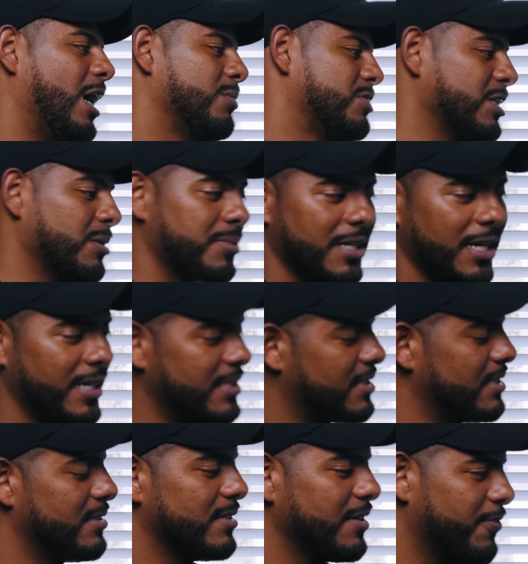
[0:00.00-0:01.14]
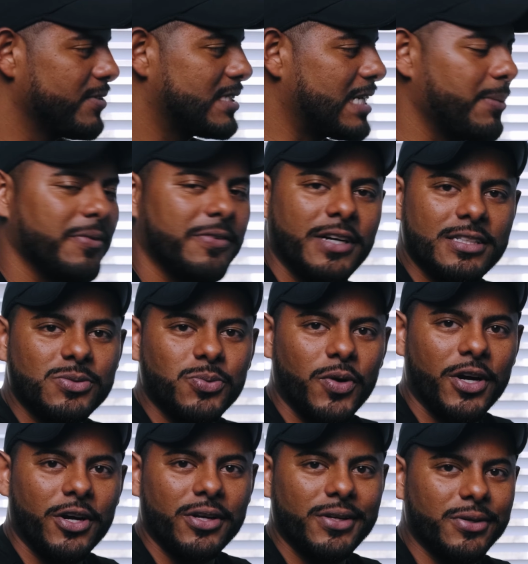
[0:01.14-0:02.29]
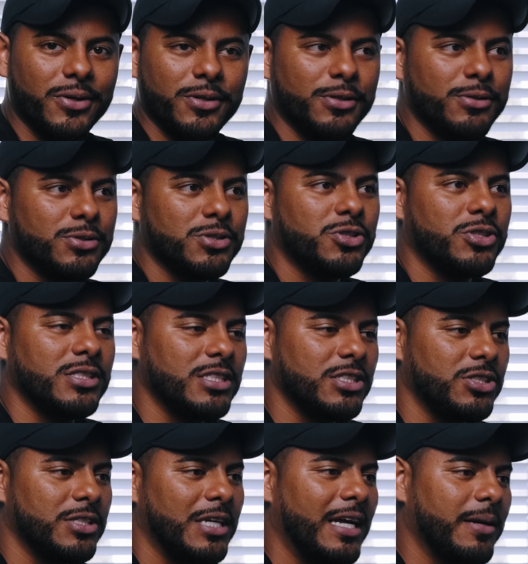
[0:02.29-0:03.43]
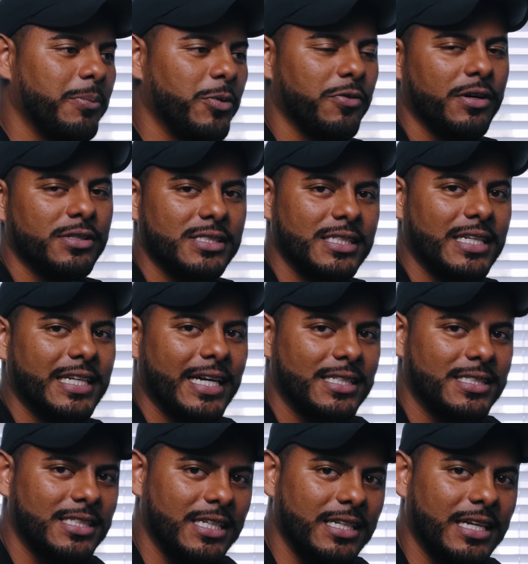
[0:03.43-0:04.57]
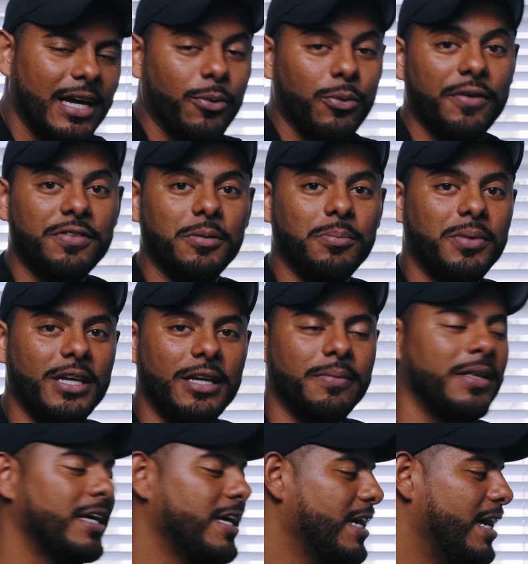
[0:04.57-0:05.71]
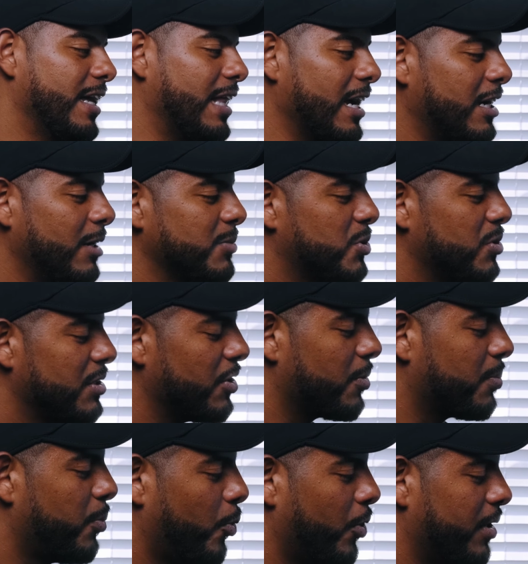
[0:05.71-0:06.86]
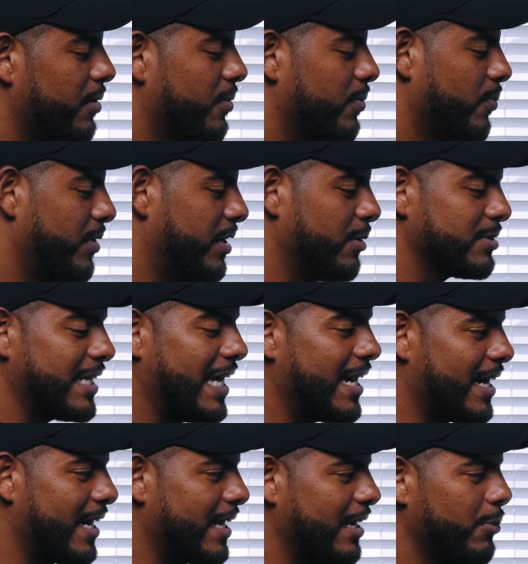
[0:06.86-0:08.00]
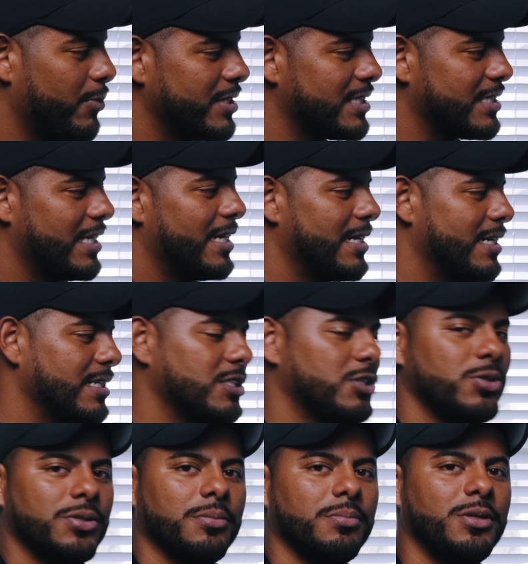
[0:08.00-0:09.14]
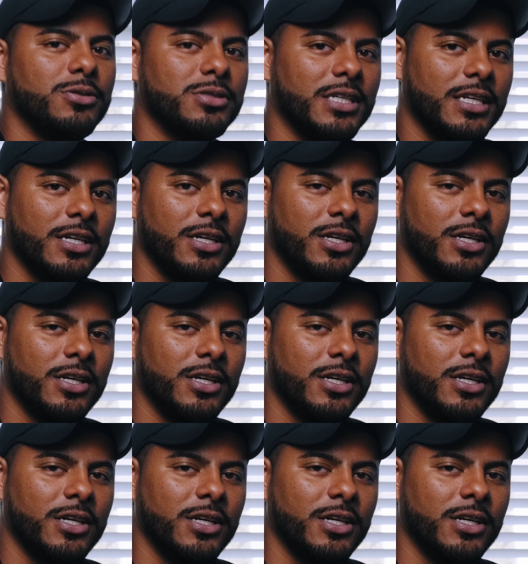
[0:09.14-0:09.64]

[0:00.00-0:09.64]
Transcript: jump cuts, and different type of cuts where you don't use those transitions, you kind of move on to the next scene with the beat. And that comes to another point. When he was editing, it wasn't edited to the music.